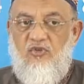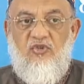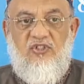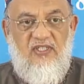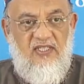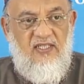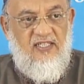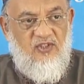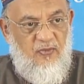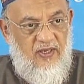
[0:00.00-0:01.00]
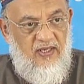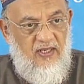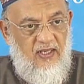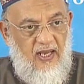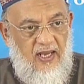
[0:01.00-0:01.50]
you see that
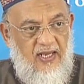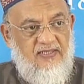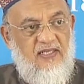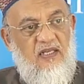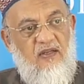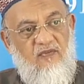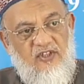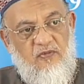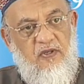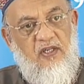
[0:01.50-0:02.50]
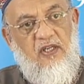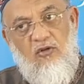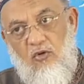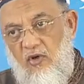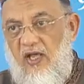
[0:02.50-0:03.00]
spending as an investment in
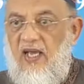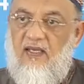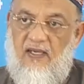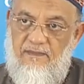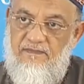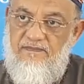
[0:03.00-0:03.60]
your own akhirah.